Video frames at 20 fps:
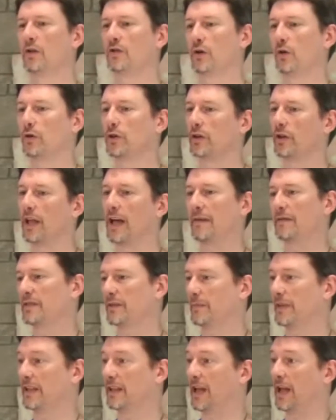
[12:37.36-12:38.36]
So you'll have
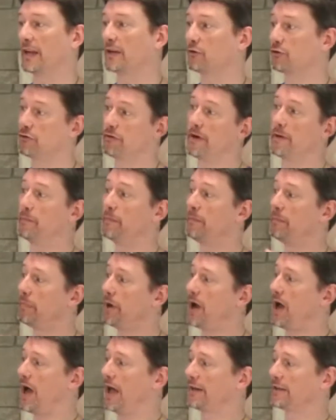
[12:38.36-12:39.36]
something like Trib
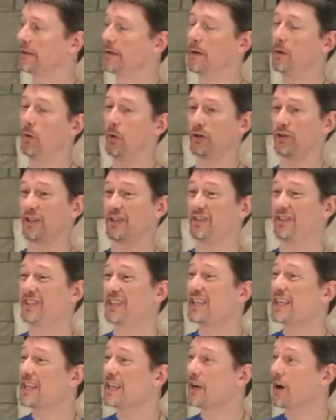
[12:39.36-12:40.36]
Pot, or
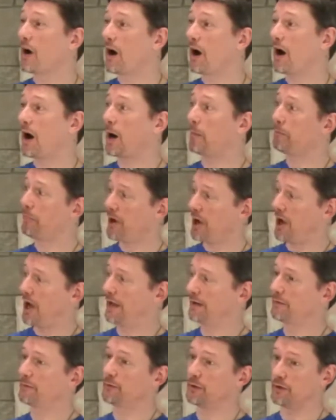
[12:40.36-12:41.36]
just TR
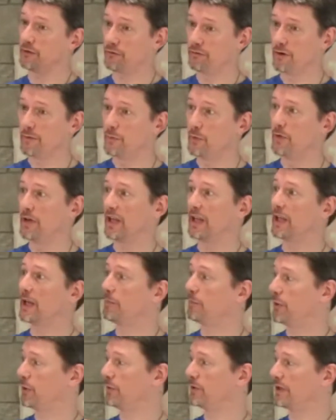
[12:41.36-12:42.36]
Pot for
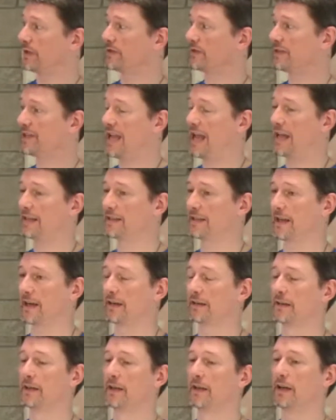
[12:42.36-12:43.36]
Tribunicia
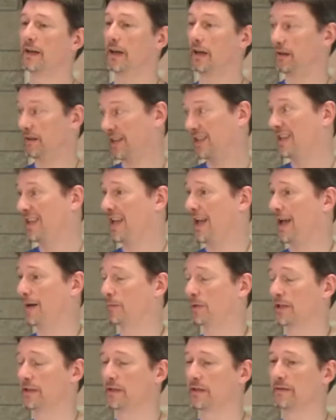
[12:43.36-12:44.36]
Potestata in the
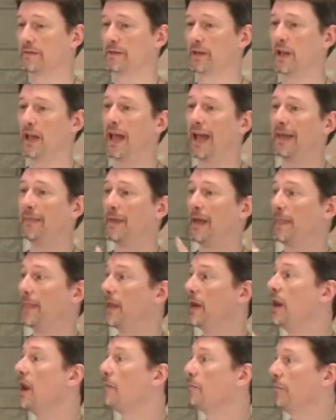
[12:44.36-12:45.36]
ablative, and
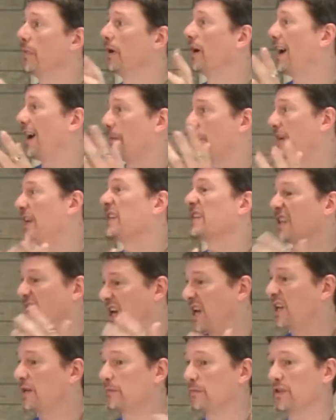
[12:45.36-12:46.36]
then the number, how many
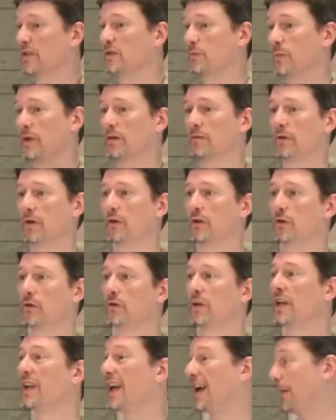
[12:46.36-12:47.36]
times it's been
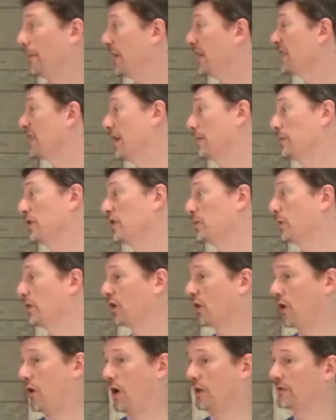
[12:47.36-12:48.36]
renewed, how many times he's
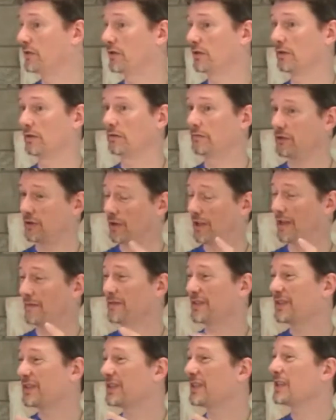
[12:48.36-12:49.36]
been consul. So you
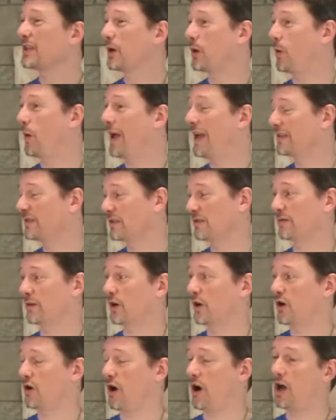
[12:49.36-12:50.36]
have COS
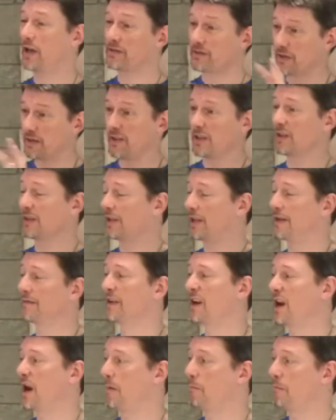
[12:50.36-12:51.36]
for Cos, and then you'll
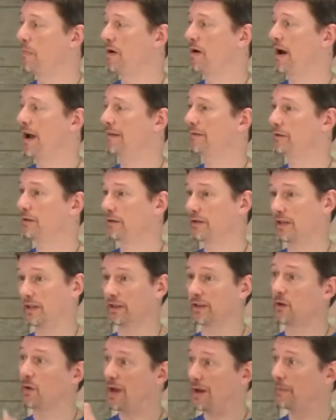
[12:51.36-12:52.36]
have a number after
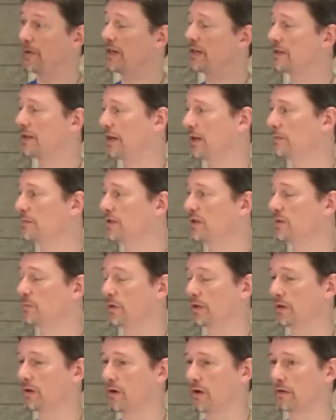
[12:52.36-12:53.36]
telling you how many times he's
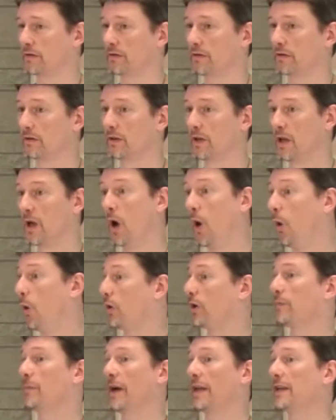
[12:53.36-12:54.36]
been consul.
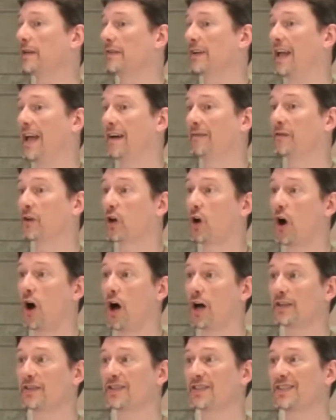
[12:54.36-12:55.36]
Or you might even have
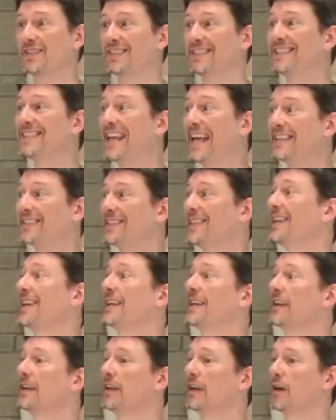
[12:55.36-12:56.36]
Cos
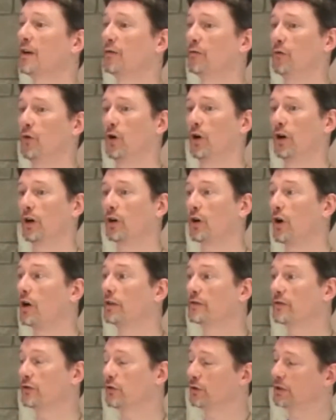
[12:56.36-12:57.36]
Desig for
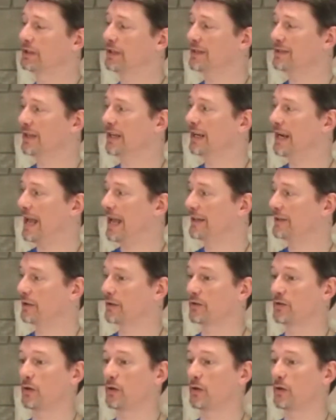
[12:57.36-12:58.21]
Consul Designatus.